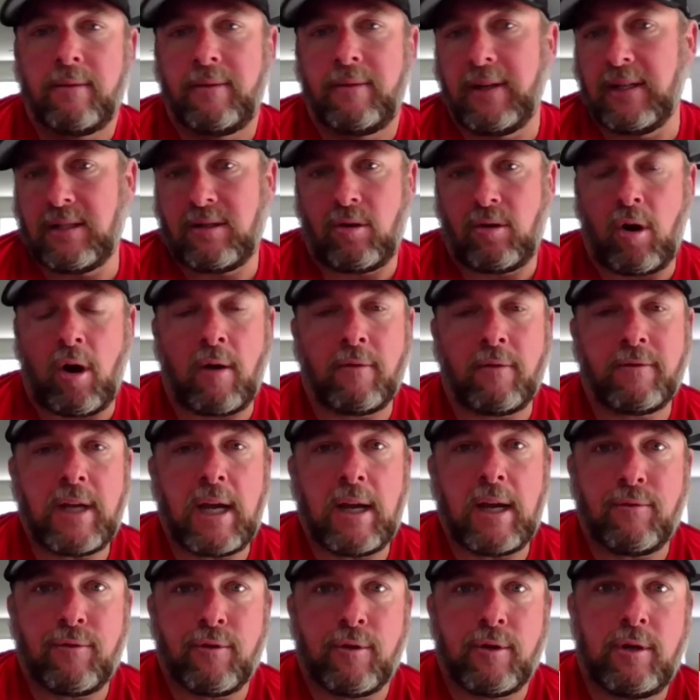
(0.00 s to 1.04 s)
that's an off
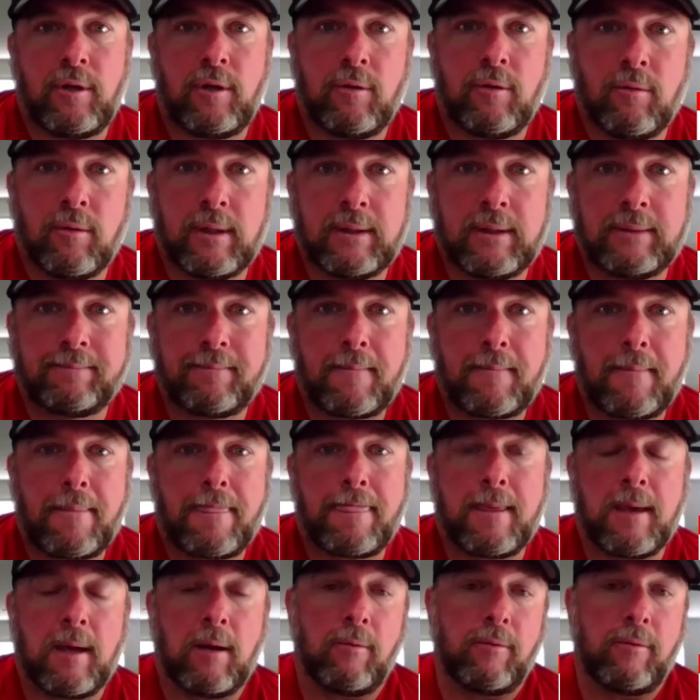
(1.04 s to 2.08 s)
day for you. And,
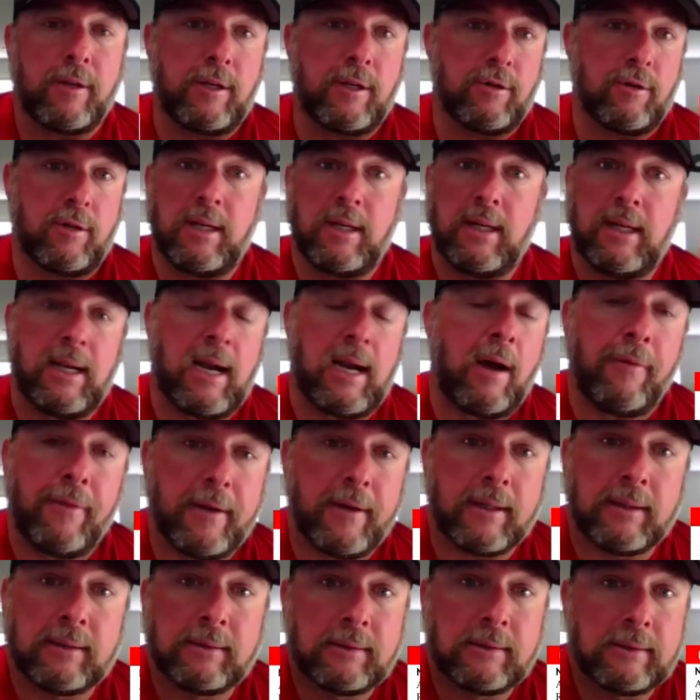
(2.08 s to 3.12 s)
you know, then you're going to get out
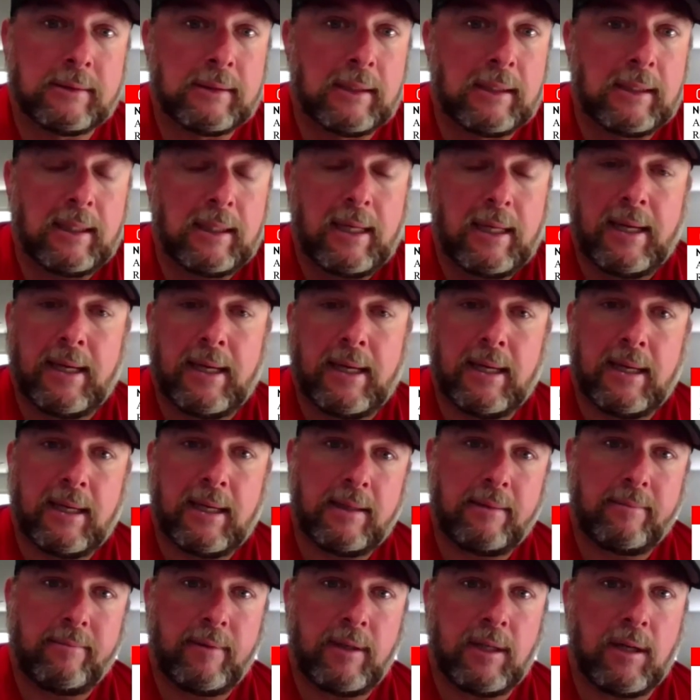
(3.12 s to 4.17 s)
there.
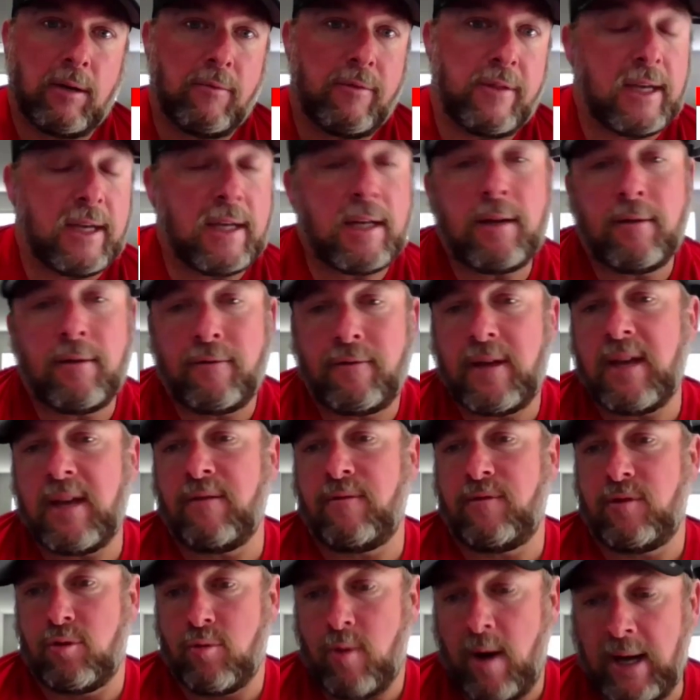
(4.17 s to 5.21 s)
And, you know, then
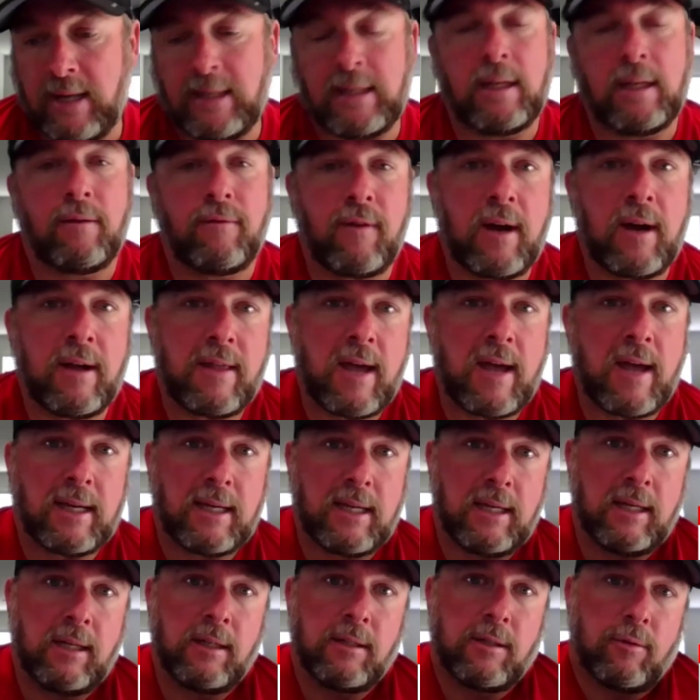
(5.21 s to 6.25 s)
if you identify that
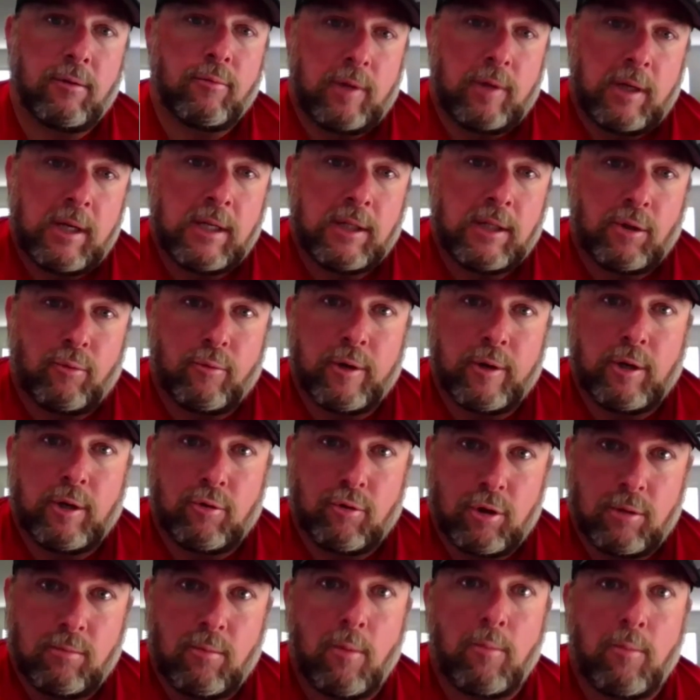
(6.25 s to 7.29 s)
kid as a
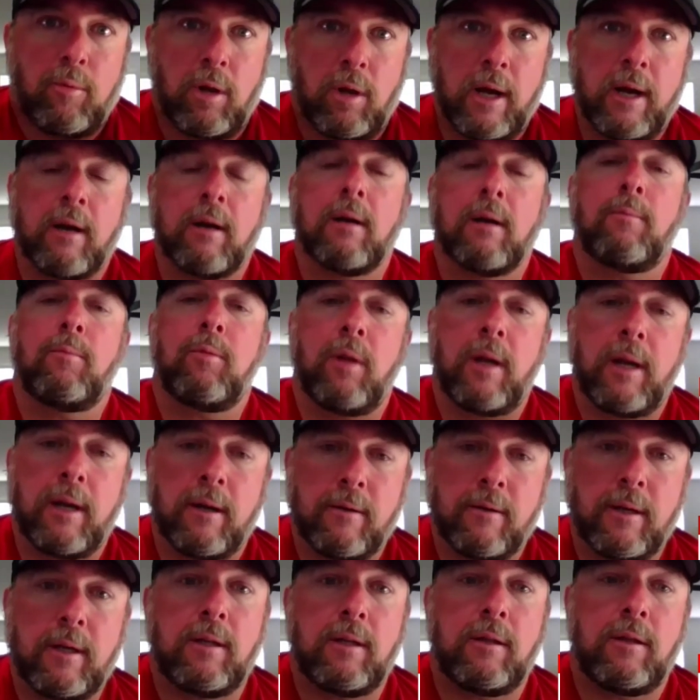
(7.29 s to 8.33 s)
recruitable player and a
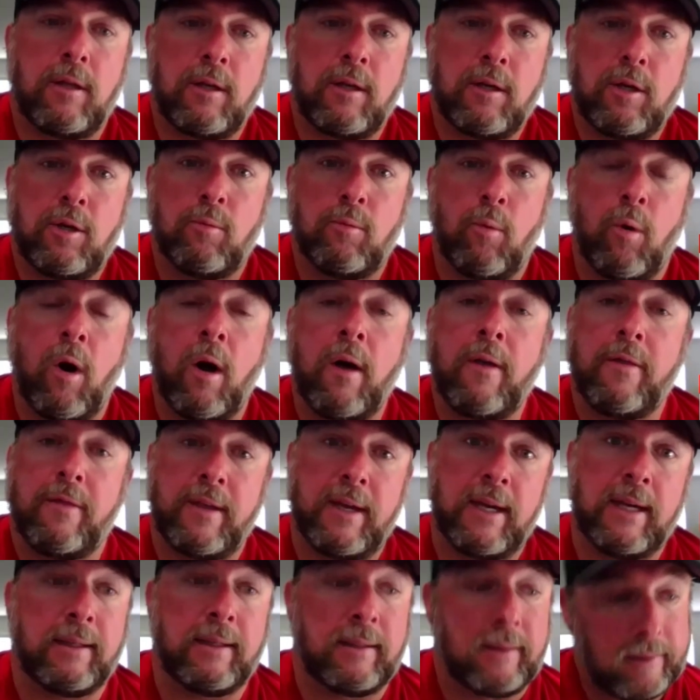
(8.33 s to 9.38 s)
player that you want,
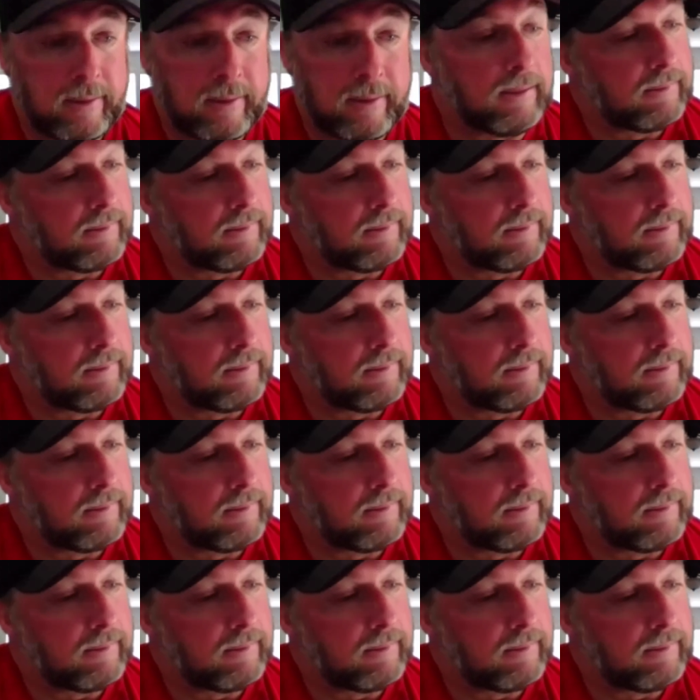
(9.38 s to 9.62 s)
then